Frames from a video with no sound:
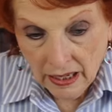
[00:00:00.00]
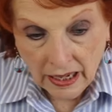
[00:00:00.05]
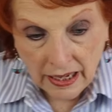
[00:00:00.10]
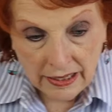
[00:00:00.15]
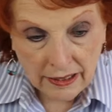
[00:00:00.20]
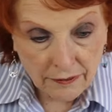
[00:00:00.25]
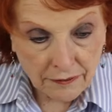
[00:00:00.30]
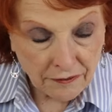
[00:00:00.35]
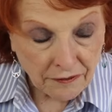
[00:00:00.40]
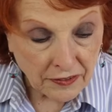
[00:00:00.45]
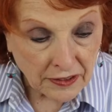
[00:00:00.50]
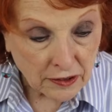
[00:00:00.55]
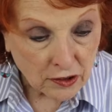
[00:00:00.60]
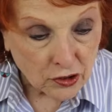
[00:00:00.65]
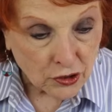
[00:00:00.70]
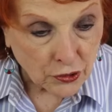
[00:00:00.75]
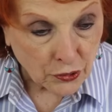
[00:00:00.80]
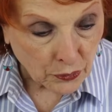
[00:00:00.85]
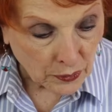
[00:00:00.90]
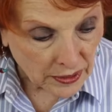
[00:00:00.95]
I have
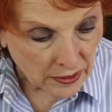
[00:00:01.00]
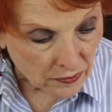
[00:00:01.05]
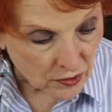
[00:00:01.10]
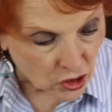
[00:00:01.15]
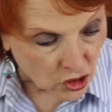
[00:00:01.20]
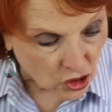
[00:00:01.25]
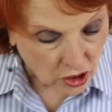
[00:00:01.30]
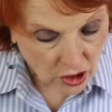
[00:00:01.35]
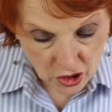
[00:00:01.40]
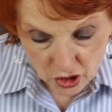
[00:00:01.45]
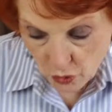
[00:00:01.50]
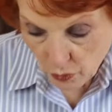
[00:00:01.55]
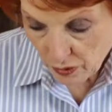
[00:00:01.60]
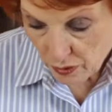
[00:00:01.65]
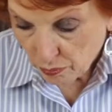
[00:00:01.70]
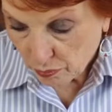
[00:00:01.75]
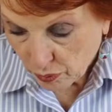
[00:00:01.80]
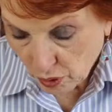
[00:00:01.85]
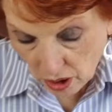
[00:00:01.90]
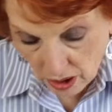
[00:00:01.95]
filled three of the jars
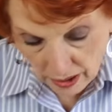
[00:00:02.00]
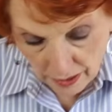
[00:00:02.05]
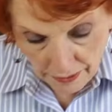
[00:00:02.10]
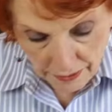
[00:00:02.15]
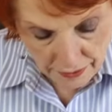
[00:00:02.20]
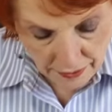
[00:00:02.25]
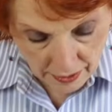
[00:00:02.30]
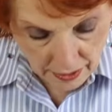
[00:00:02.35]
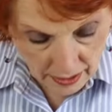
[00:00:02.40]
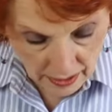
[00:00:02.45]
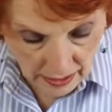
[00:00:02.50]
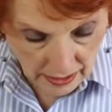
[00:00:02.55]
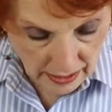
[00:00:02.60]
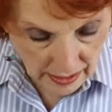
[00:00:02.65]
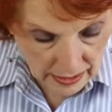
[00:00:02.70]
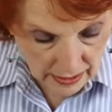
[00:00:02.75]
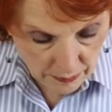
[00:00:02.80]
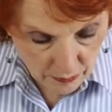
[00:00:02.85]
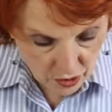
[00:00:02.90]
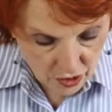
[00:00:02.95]
with broth.
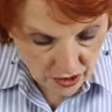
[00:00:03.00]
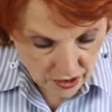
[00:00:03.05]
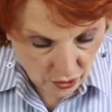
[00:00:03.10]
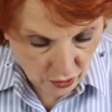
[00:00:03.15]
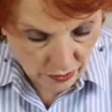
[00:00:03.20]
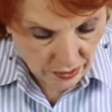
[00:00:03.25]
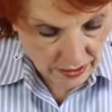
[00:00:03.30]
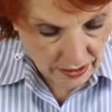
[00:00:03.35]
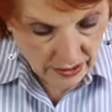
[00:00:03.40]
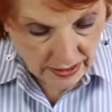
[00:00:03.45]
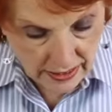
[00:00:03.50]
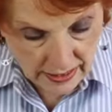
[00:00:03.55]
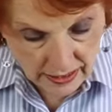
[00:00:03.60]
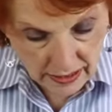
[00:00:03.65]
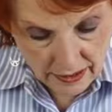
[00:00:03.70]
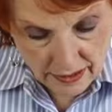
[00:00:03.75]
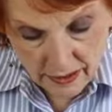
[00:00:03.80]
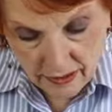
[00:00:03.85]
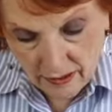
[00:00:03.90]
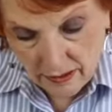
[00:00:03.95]
I'm just going to
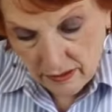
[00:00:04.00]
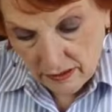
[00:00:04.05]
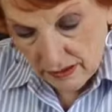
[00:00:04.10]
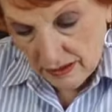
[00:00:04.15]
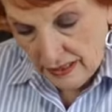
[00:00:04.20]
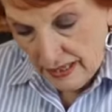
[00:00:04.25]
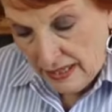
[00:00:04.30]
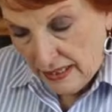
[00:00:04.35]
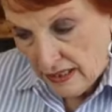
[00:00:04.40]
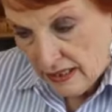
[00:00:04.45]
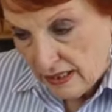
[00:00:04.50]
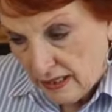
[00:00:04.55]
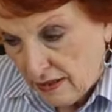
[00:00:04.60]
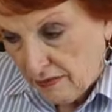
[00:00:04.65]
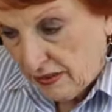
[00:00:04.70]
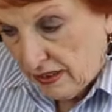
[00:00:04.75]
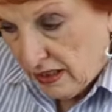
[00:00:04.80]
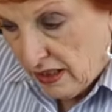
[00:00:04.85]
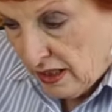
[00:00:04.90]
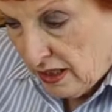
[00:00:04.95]
take the last
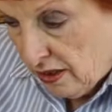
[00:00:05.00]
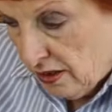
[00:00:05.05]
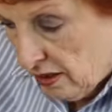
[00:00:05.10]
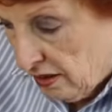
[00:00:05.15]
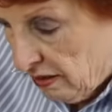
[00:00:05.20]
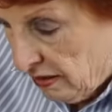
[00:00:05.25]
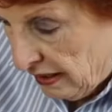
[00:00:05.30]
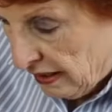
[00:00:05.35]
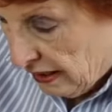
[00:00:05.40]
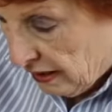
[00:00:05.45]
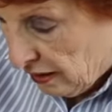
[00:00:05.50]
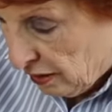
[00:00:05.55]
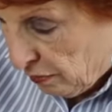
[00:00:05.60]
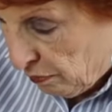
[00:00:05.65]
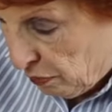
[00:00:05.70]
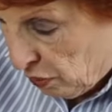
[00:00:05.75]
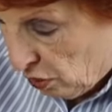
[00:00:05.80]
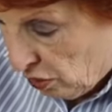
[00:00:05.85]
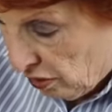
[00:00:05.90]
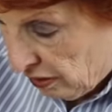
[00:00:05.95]
of it here and
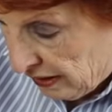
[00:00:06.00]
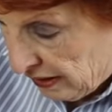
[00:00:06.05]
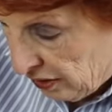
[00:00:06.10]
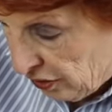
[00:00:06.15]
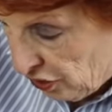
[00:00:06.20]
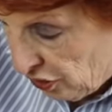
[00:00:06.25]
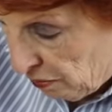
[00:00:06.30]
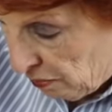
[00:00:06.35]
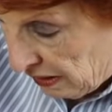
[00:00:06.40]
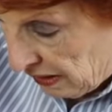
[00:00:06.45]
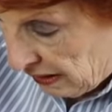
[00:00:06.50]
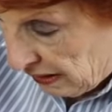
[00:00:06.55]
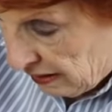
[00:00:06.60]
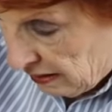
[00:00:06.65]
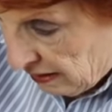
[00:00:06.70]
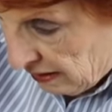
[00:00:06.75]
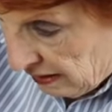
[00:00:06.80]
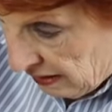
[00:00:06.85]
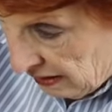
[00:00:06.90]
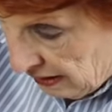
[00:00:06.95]
pour into my
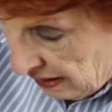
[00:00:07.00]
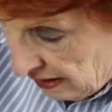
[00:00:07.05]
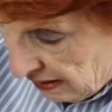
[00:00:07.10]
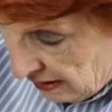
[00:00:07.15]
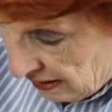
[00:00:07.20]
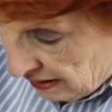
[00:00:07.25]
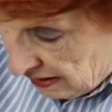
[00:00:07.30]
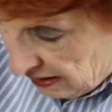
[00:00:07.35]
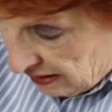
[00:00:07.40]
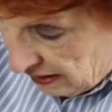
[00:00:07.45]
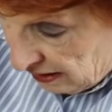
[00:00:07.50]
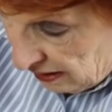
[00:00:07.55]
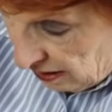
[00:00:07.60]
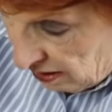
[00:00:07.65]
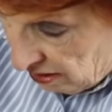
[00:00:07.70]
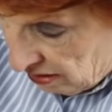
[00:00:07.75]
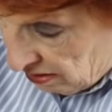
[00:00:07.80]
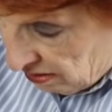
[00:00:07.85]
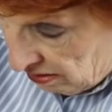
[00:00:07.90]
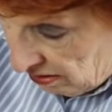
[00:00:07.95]

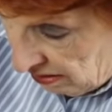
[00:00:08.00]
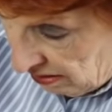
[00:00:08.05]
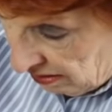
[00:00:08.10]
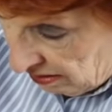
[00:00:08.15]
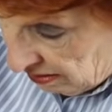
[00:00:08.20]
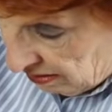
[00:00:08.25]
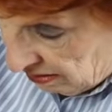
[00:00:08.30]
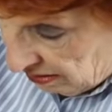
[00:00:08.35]
silicone